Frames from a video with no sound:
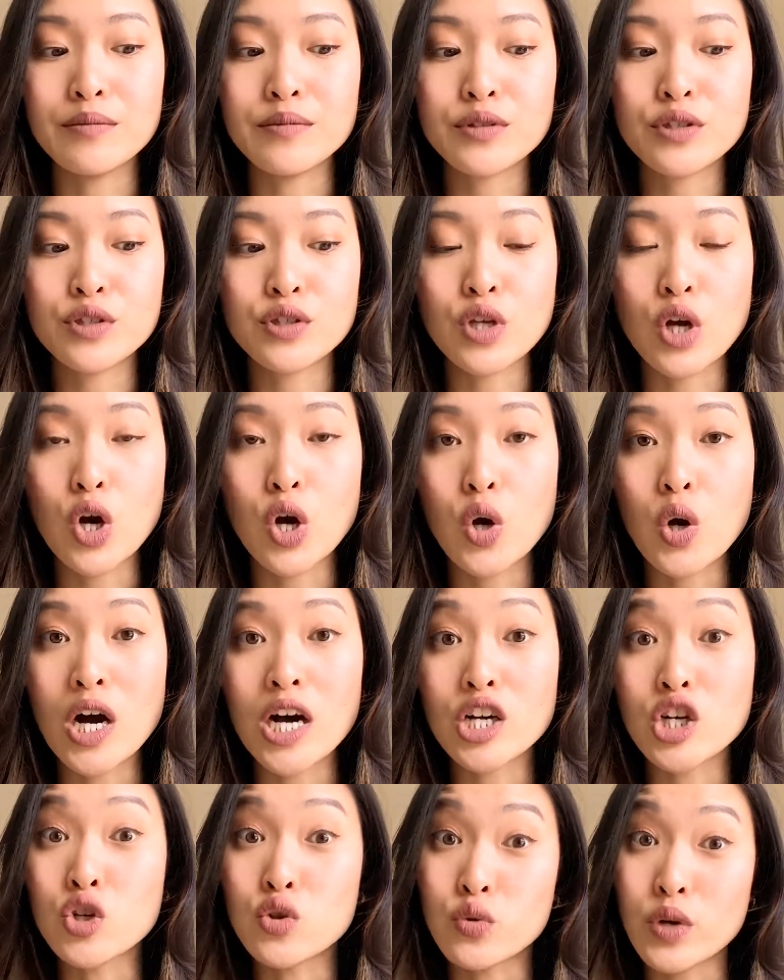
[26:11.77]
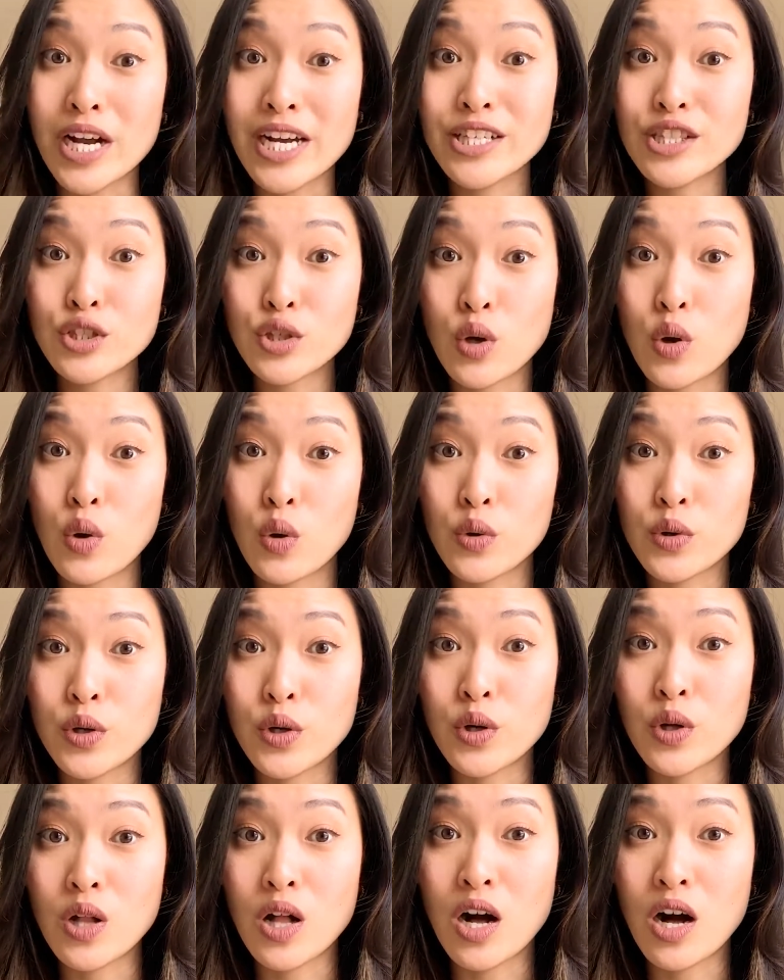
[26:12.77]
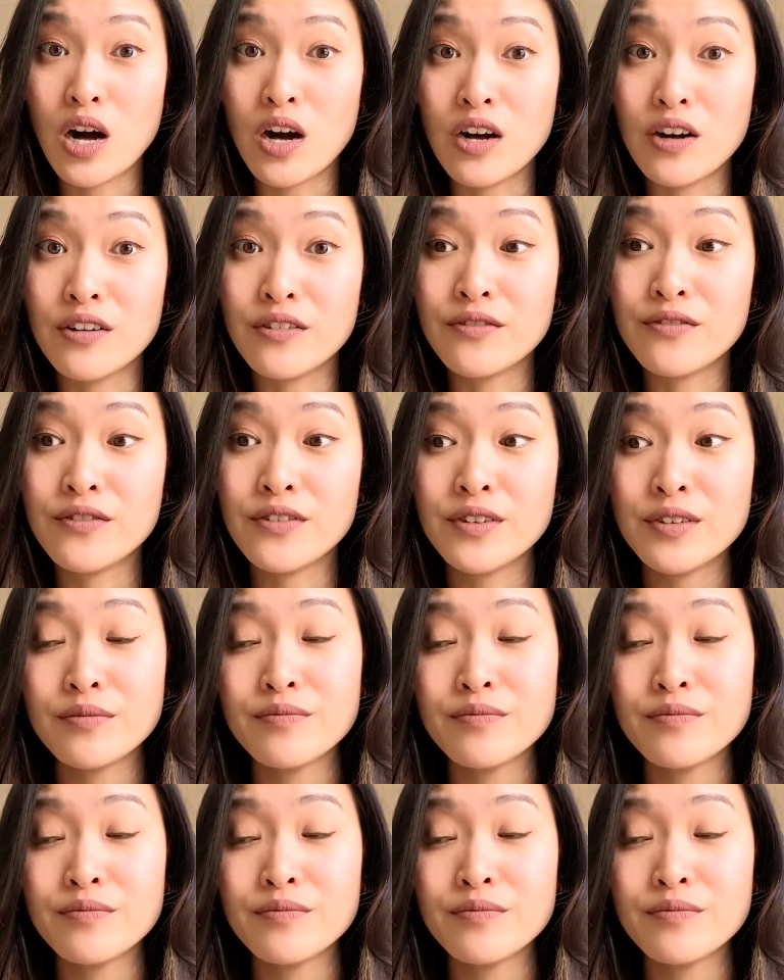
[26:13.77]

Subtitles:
So a grand total of